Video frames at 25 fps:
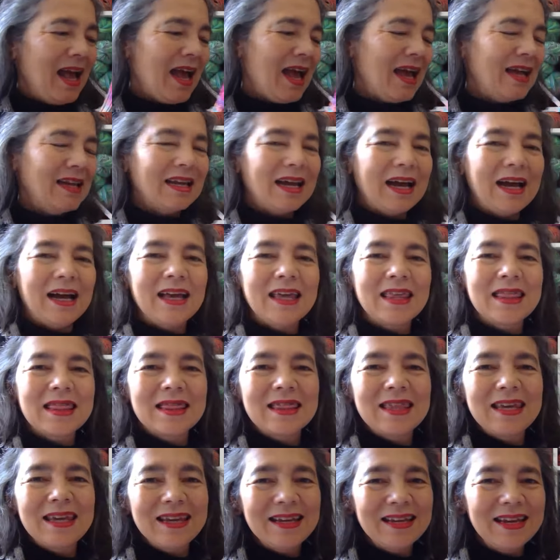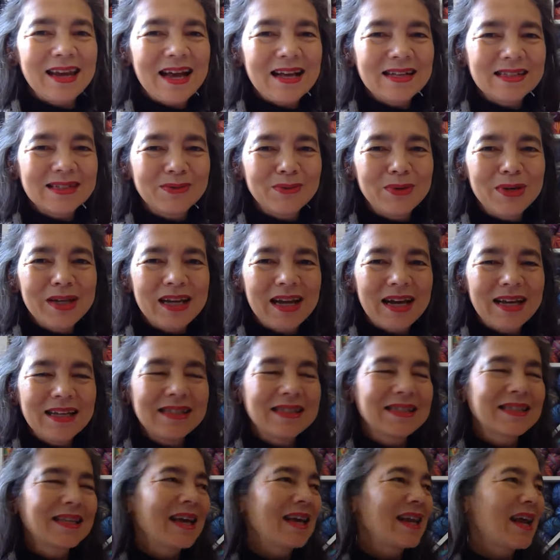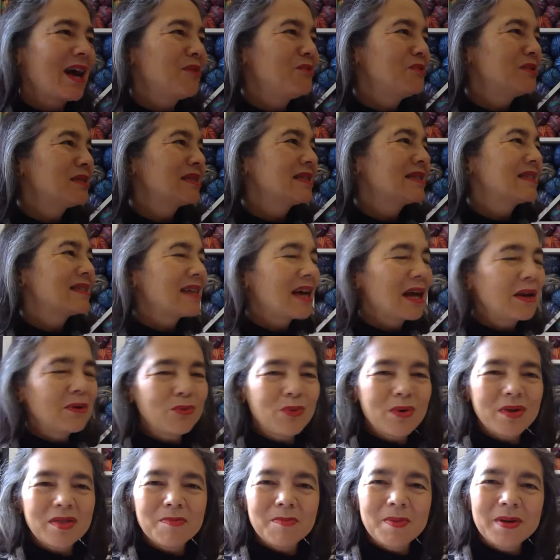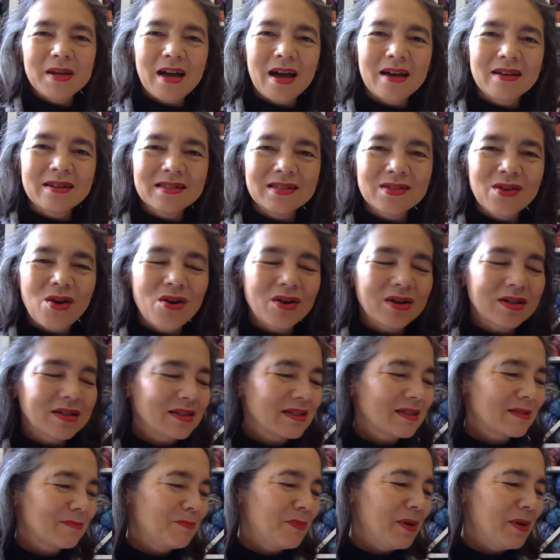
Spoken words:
And I think last week I said I was done with banana socks,